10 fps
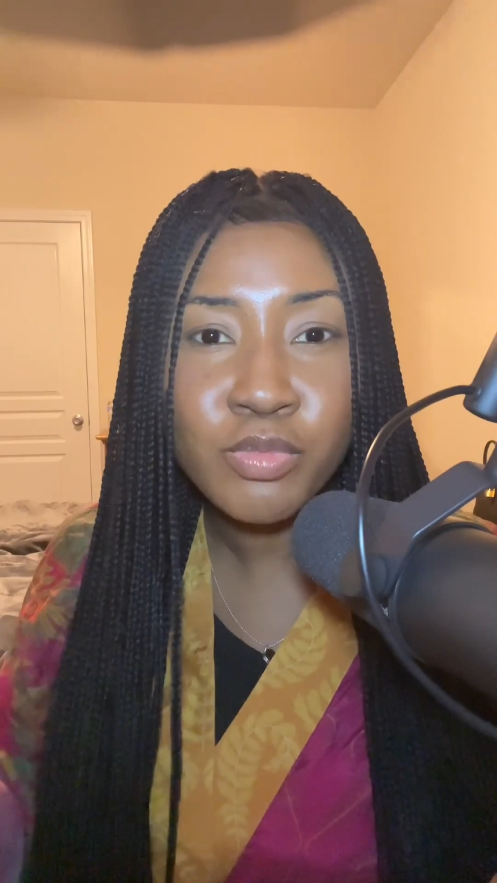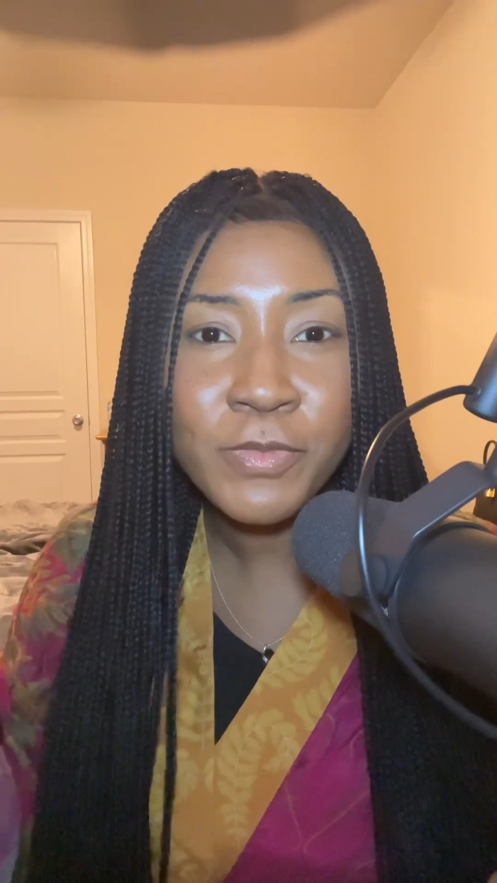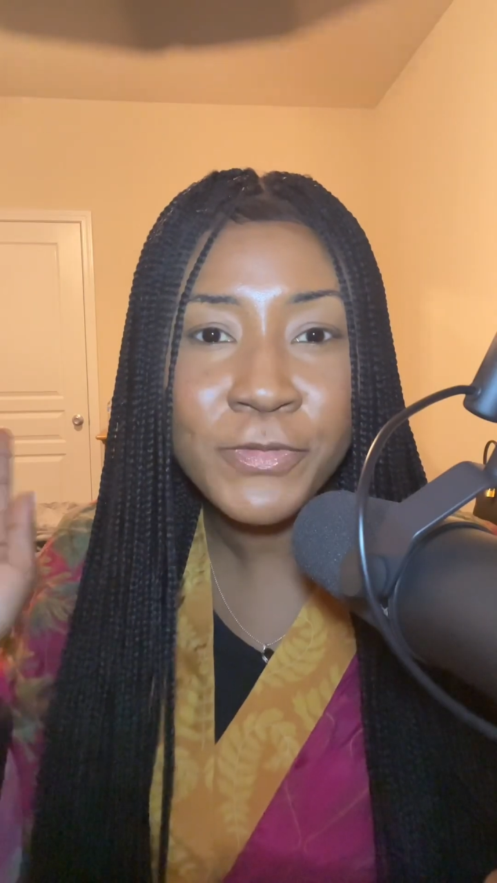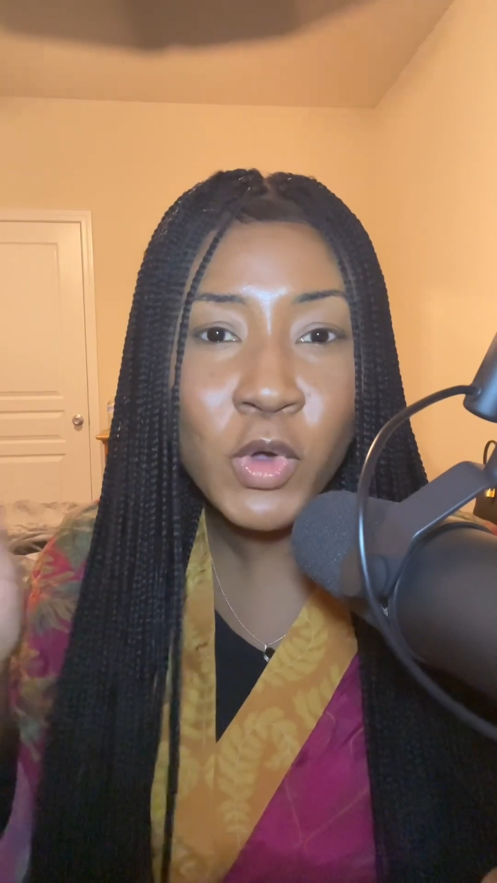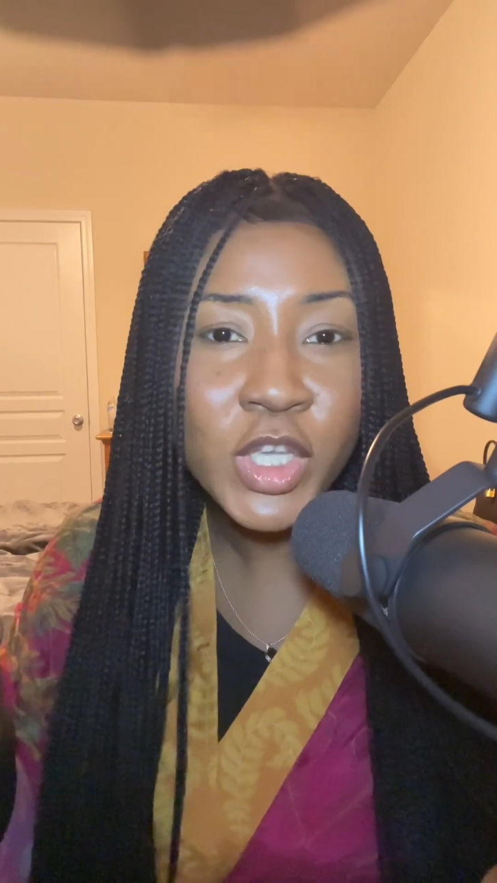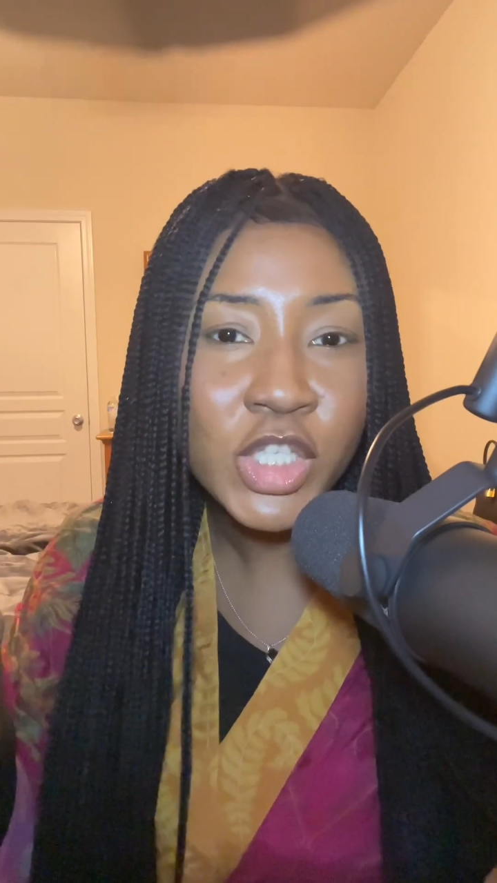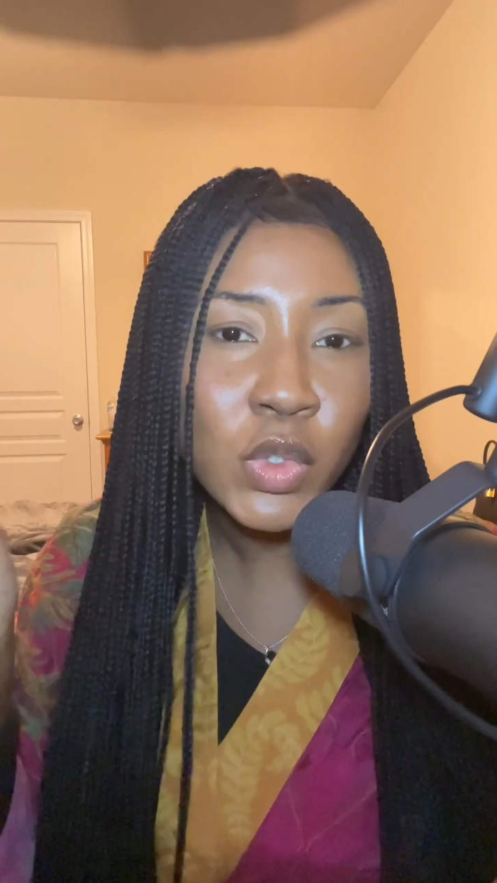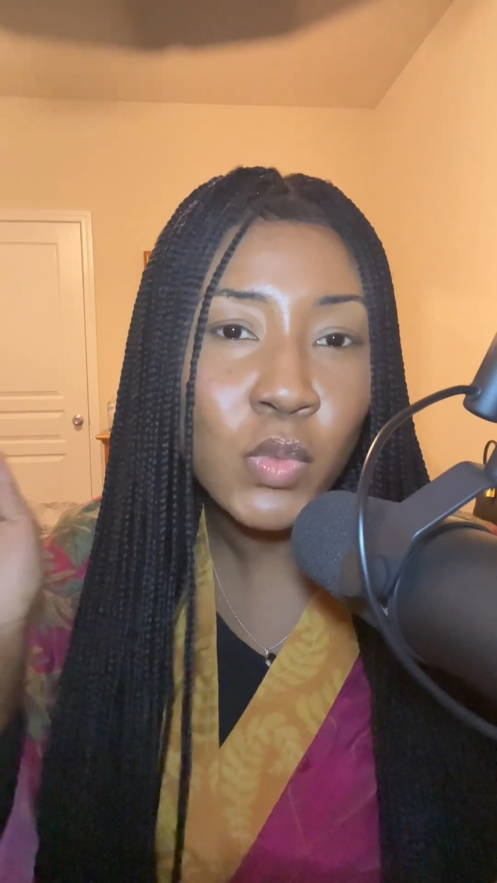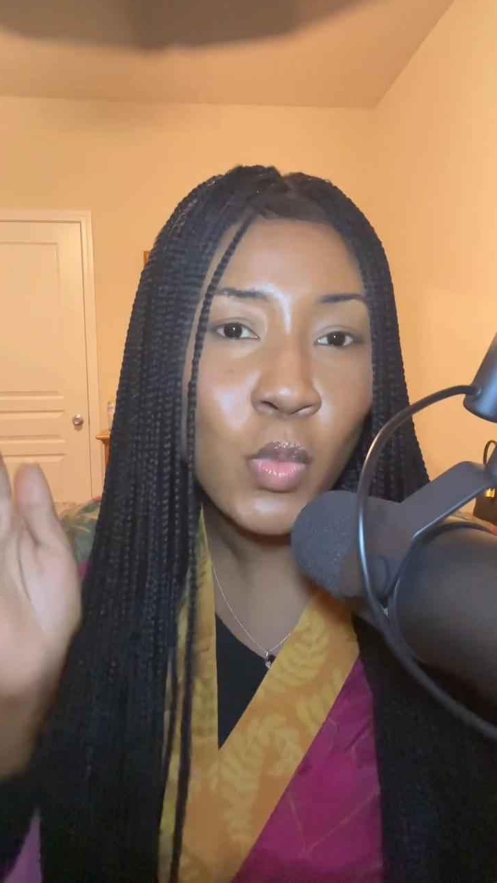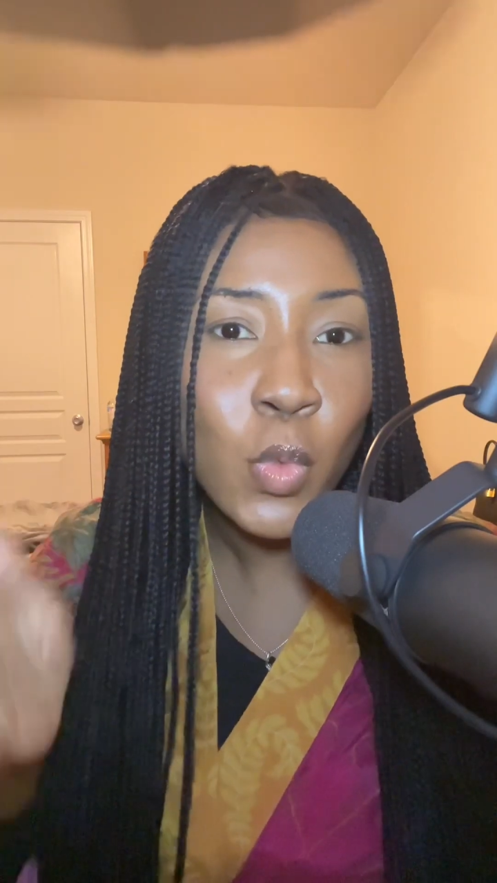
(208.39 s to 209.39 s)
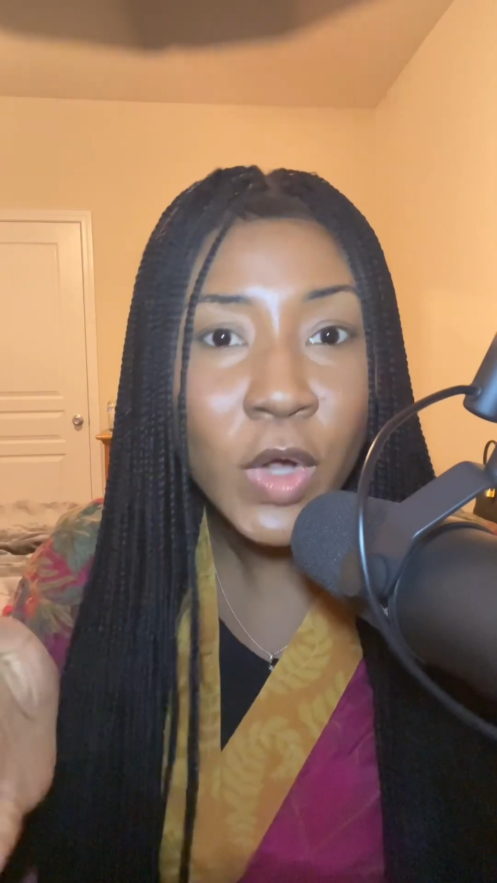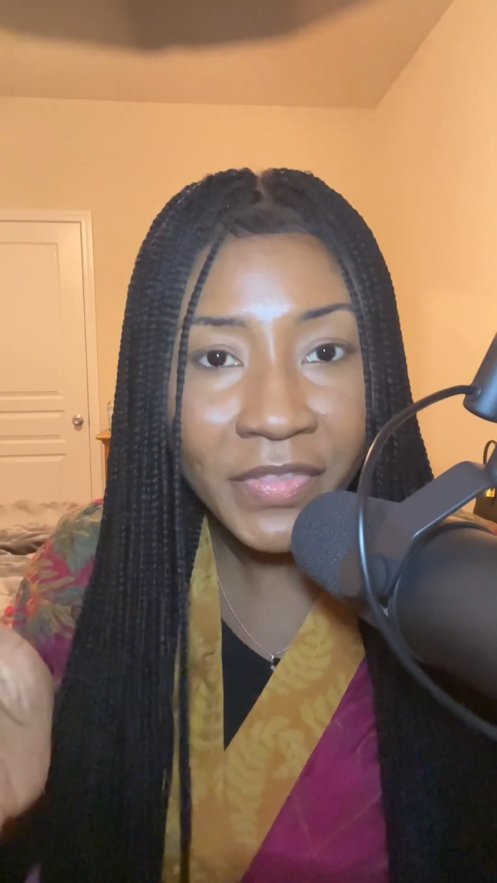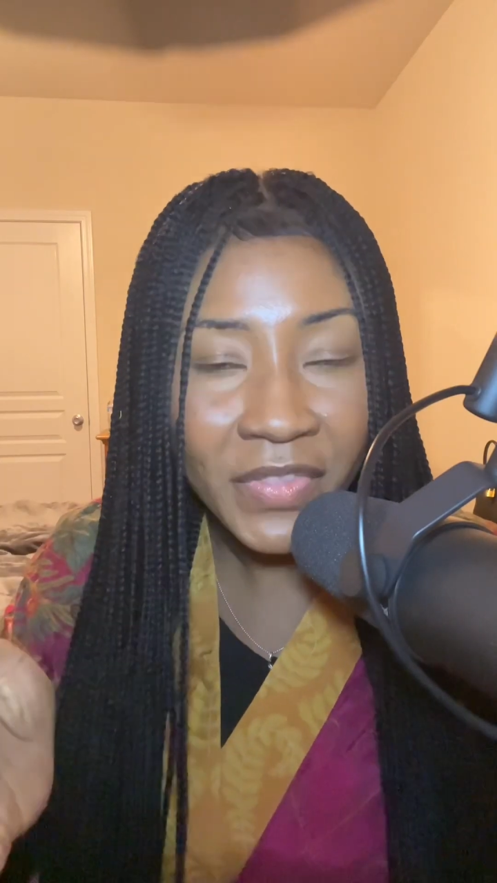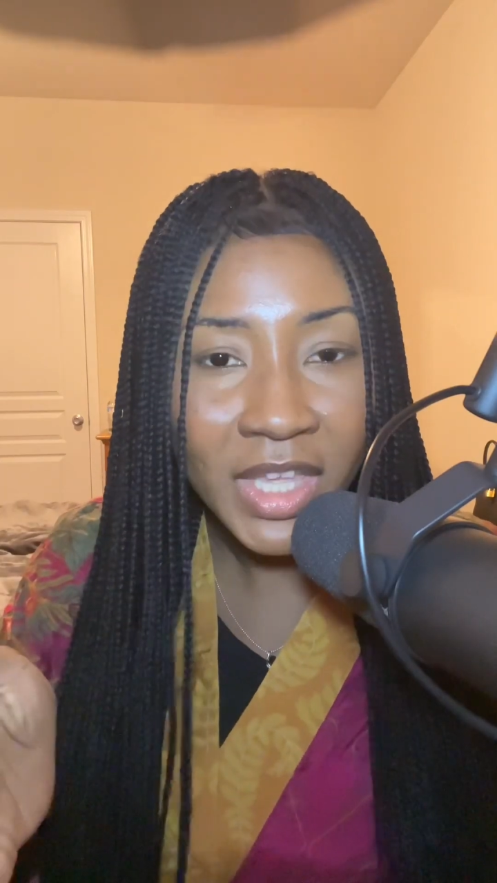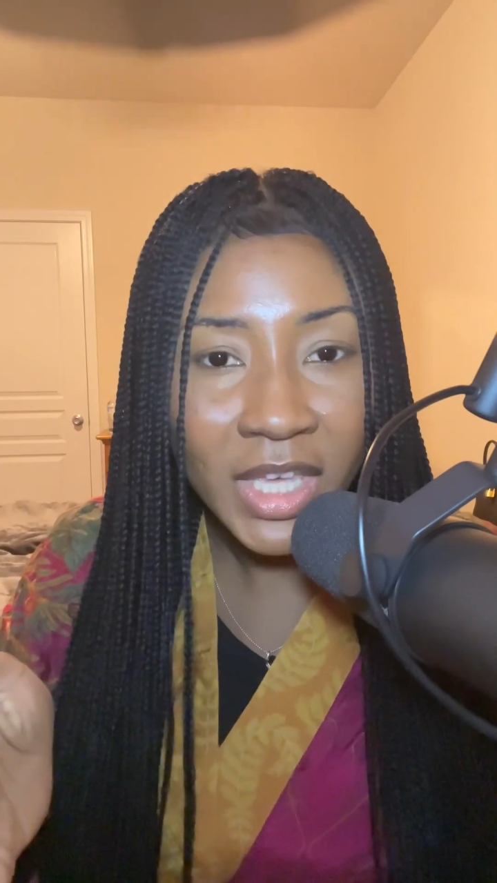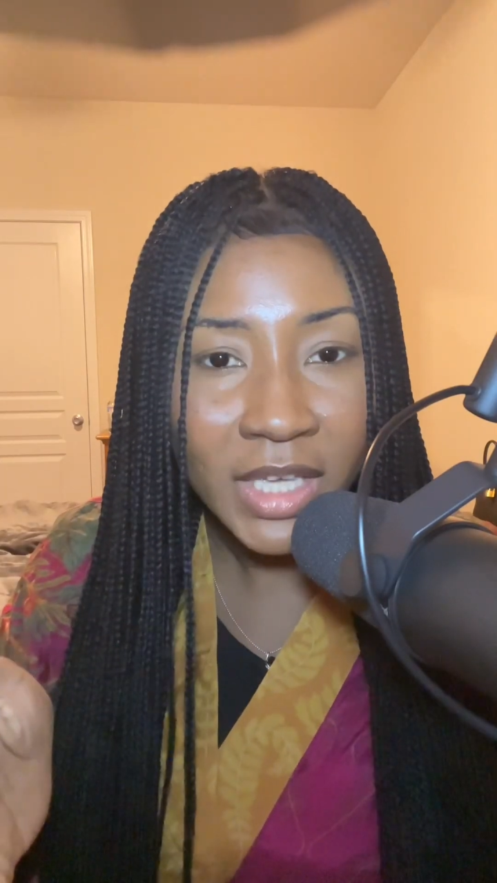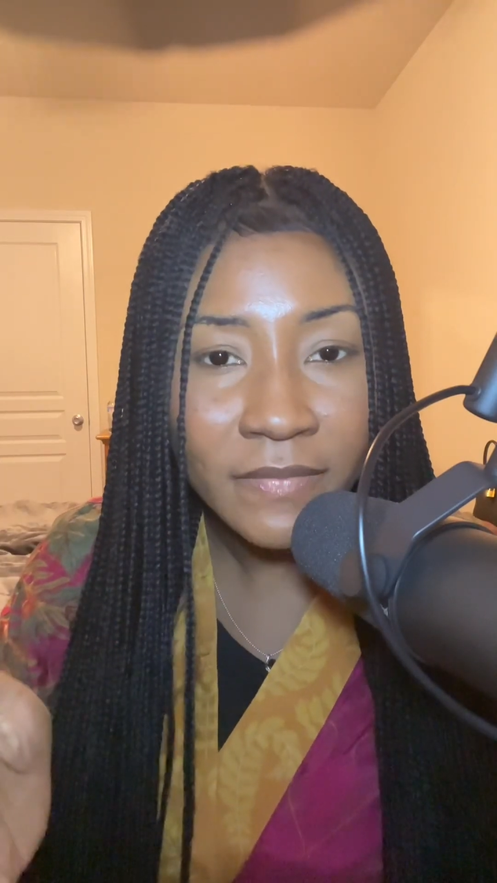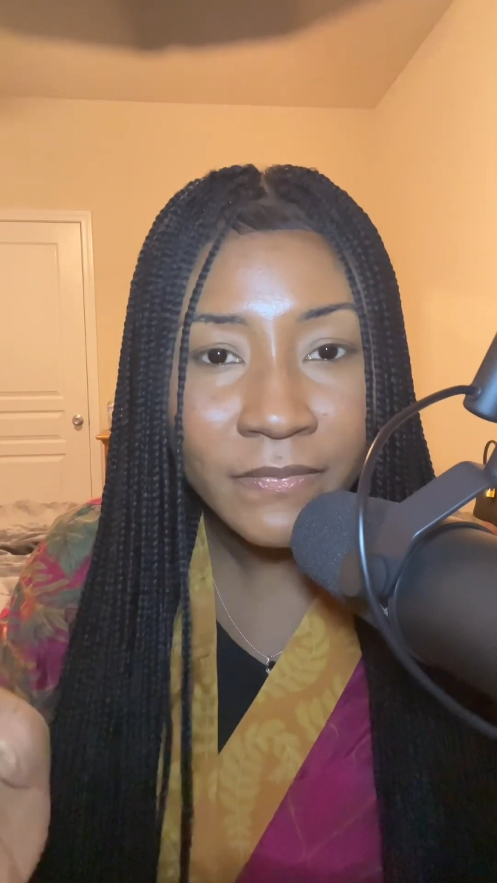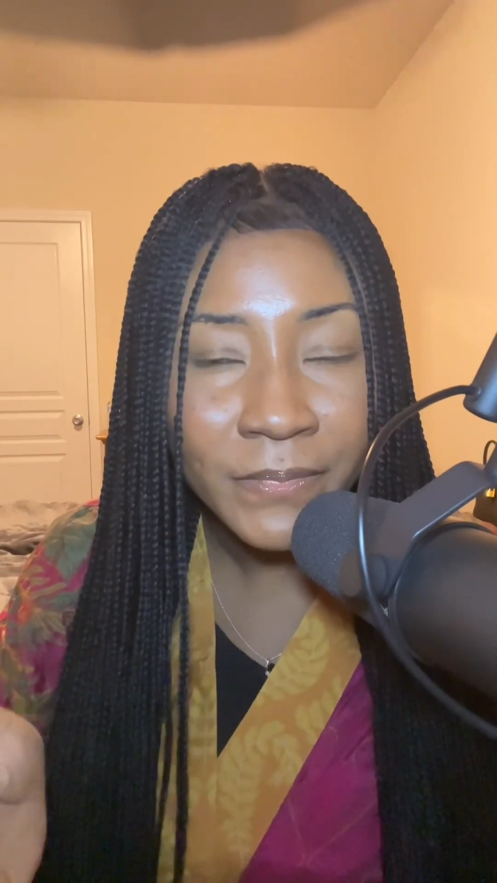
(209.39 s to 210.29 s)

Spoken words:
focus on one thing,